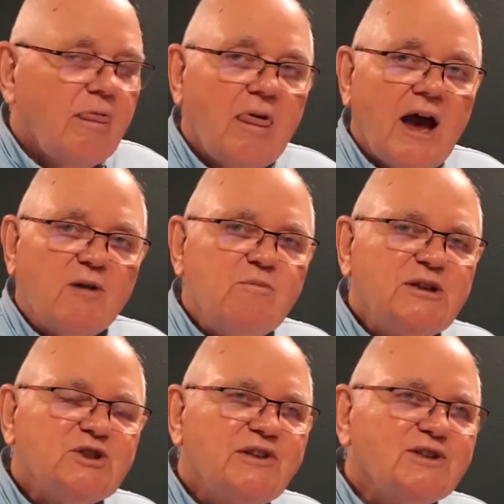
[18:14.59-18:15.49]
I
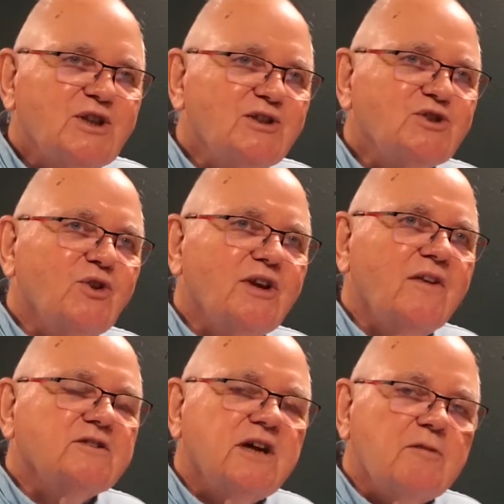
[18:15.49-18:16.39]
mentioned there's also
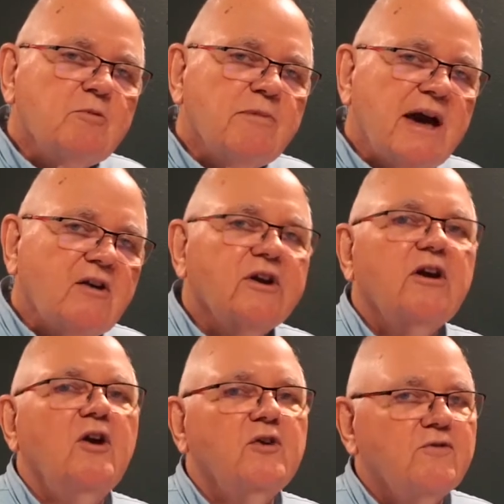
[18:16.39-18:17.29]
another type of battery
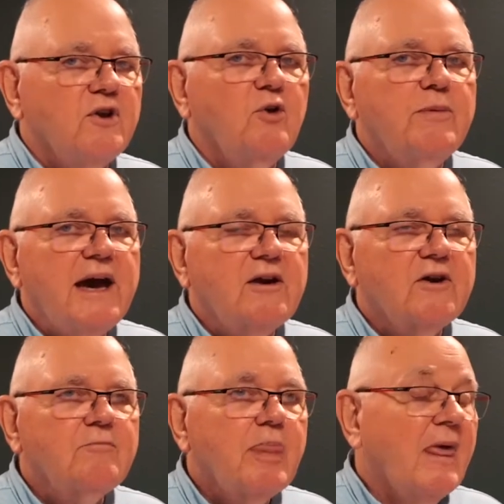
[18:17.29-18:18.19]
called a flow
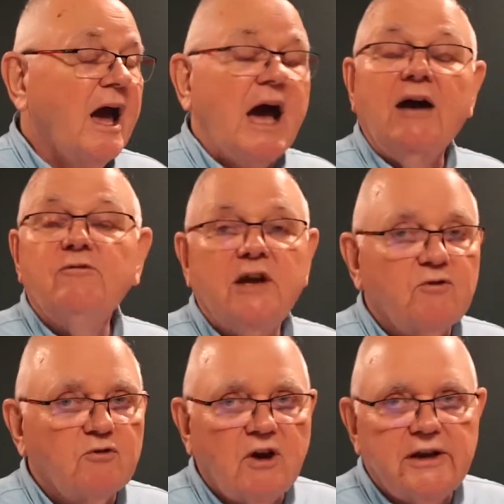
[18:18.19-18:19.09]
battery. I've
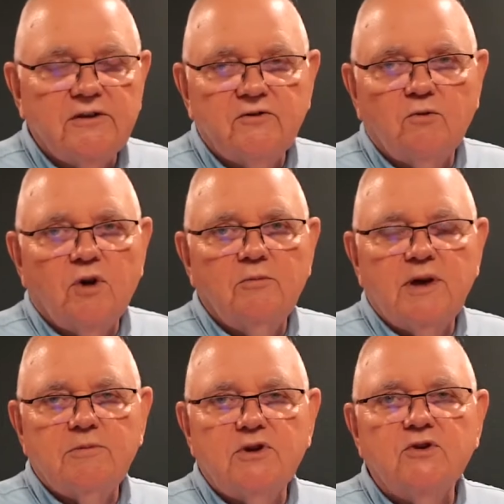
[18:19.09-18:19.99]
never run into one,
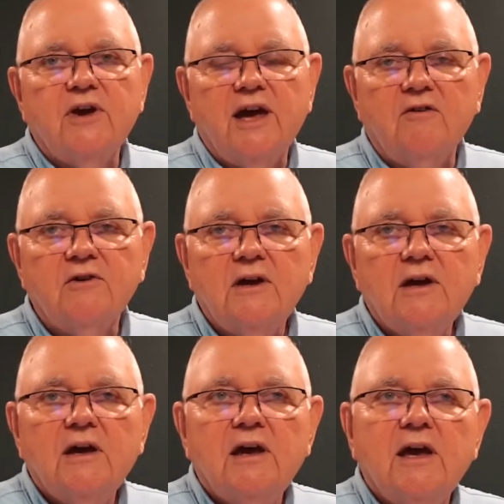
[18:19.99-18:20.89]
maybe you have.
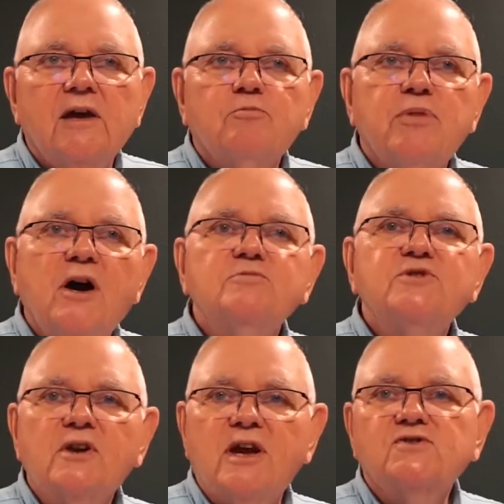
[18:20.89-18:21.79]
It pumps
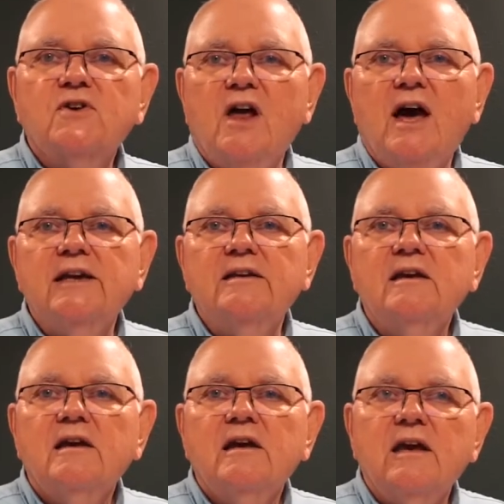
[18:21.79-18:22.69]
electrolyte
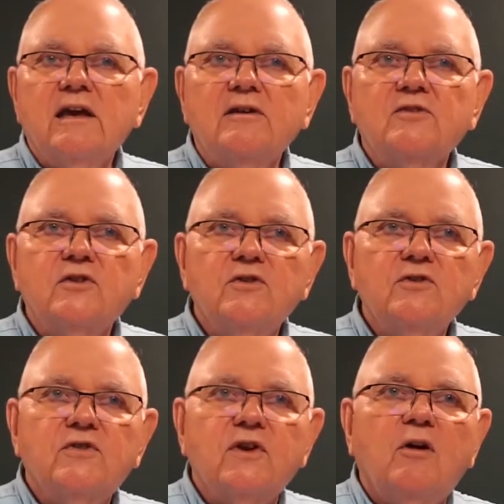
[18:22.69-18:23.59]
into
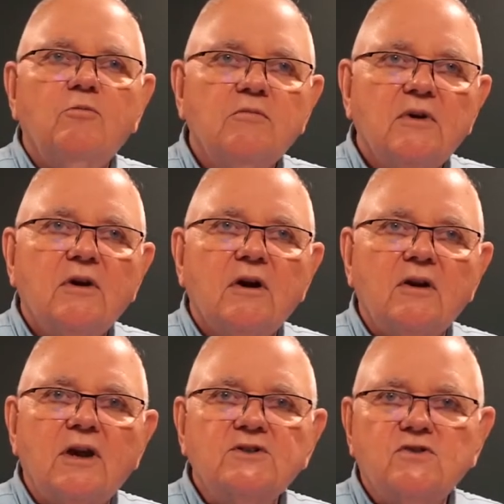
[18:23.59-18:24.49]
some
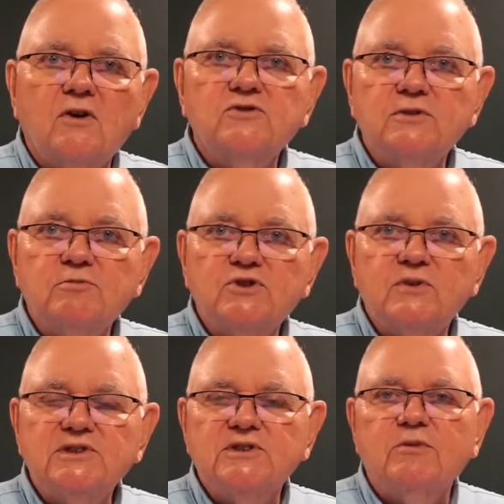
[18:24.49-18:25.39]
electrodes, in
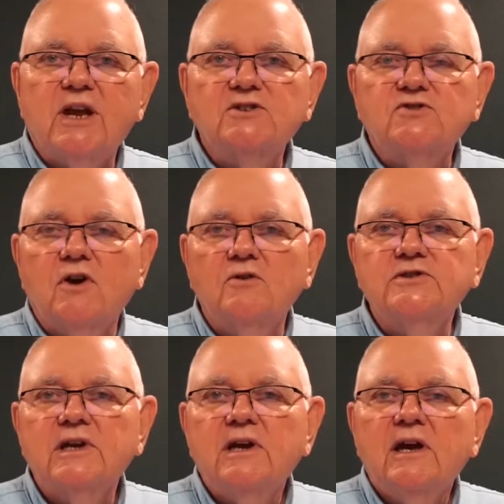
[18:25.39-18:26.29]
between some electrodes.
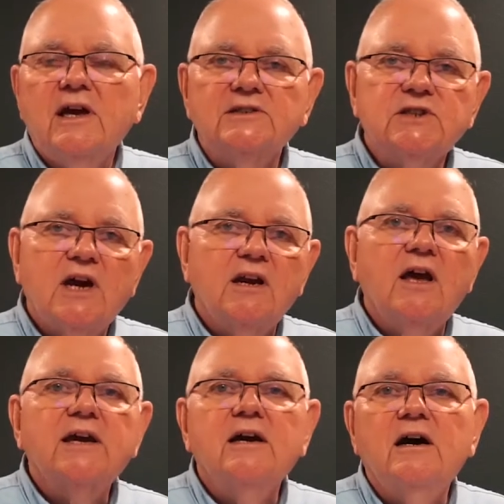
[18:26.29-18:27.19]
It's kind of
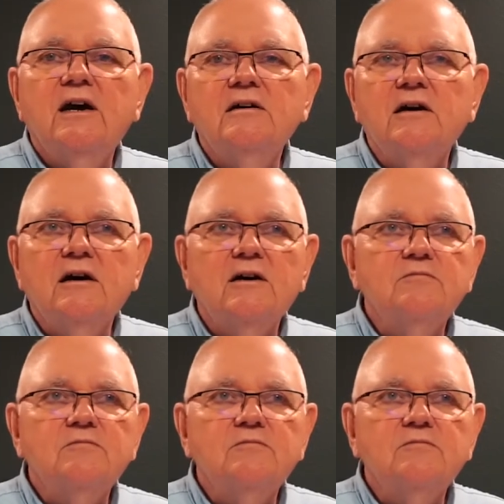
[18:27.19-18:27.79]
like a